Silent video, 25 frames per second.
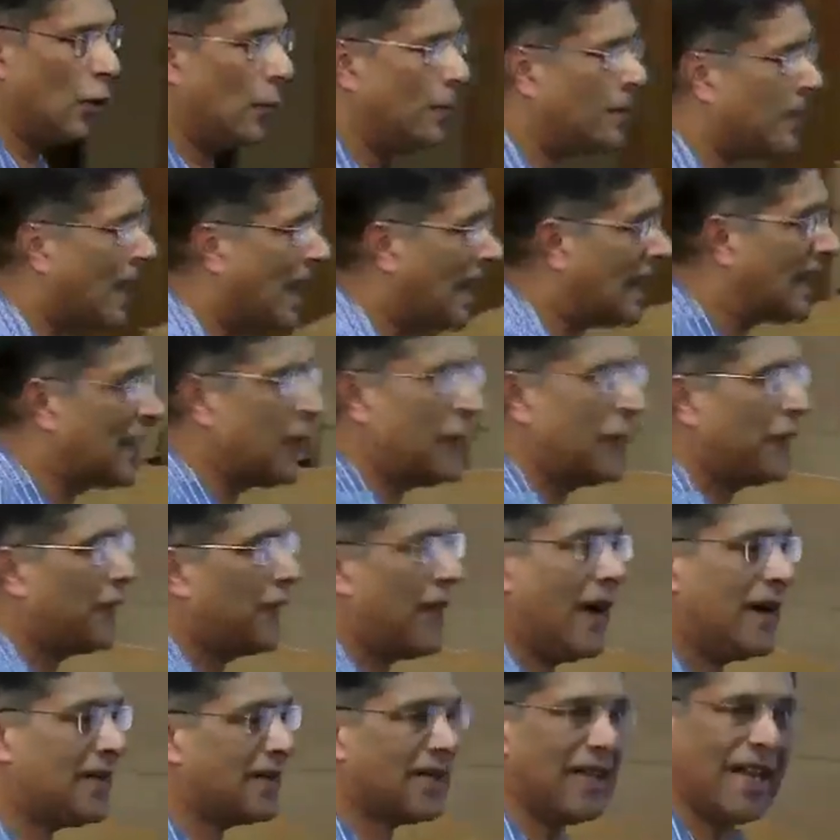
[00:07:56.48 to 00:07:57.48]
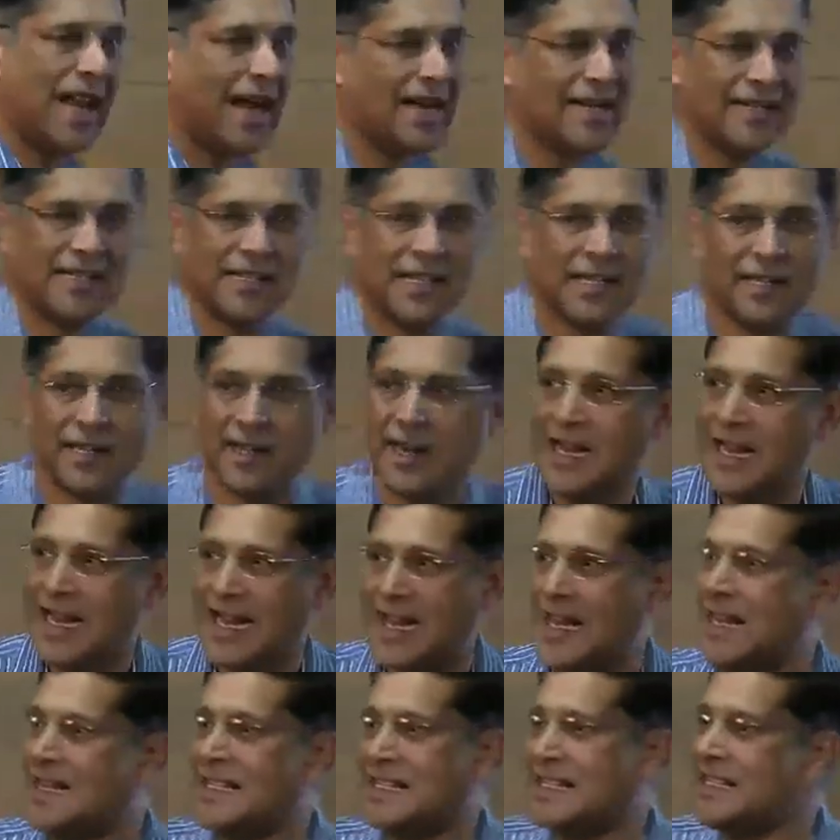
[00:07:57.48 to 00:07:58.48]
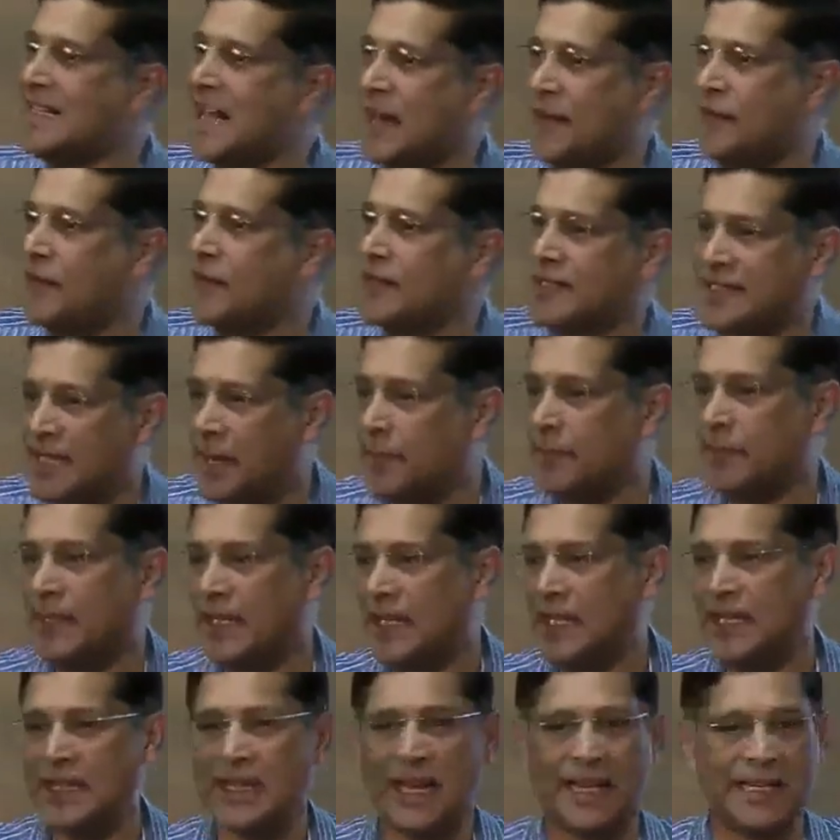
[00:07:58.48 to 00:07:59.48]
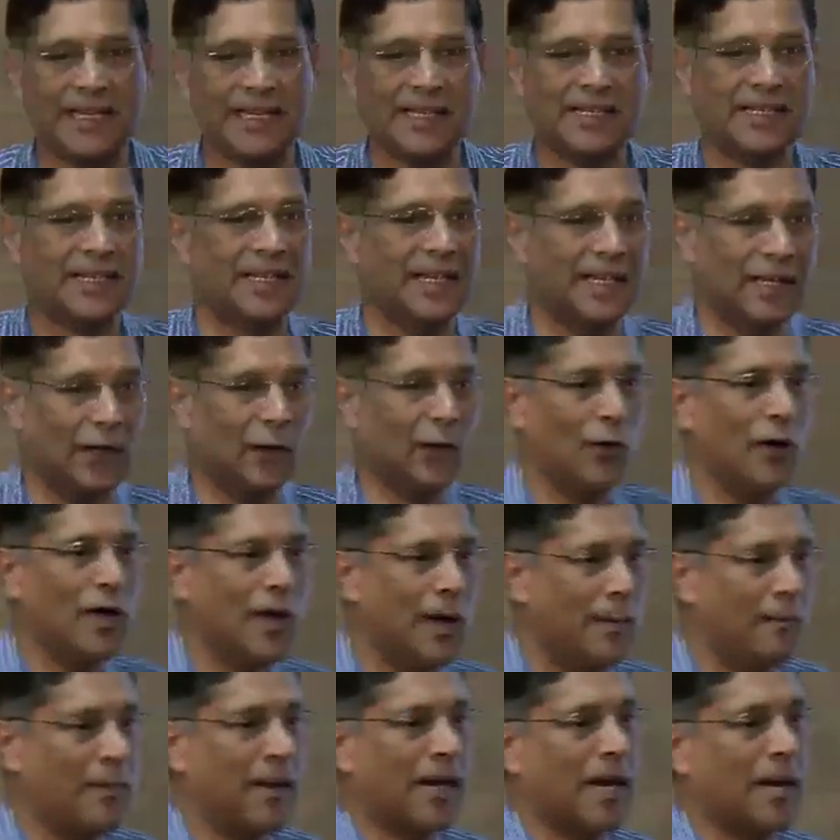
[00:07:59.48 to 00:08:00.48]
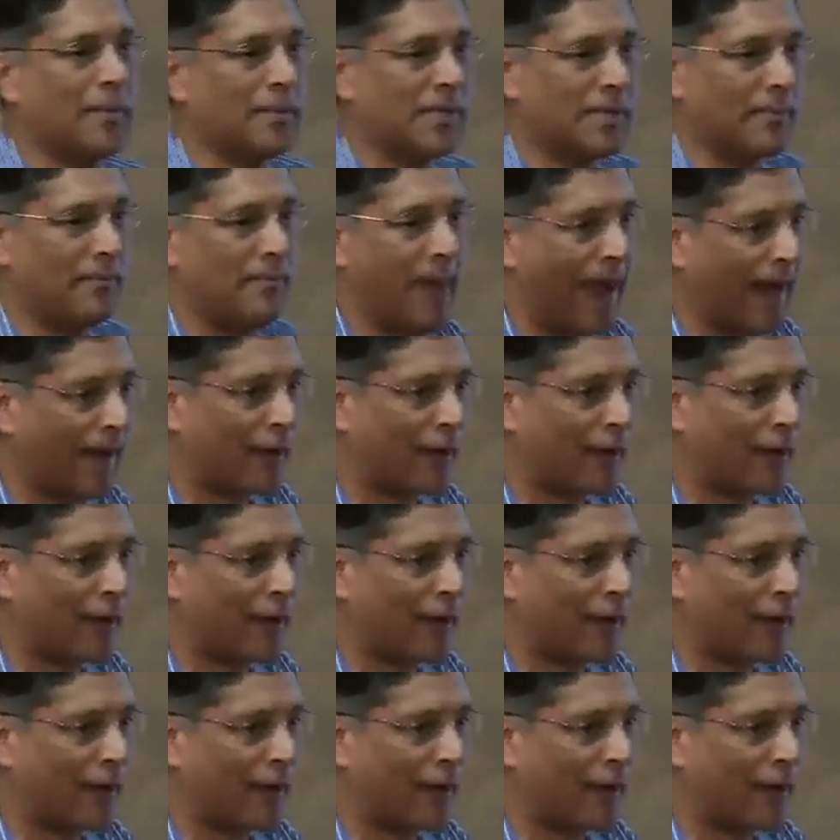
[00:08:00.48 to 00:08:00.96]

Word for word: you know, the fertilizer is never something that is, you know, becomes a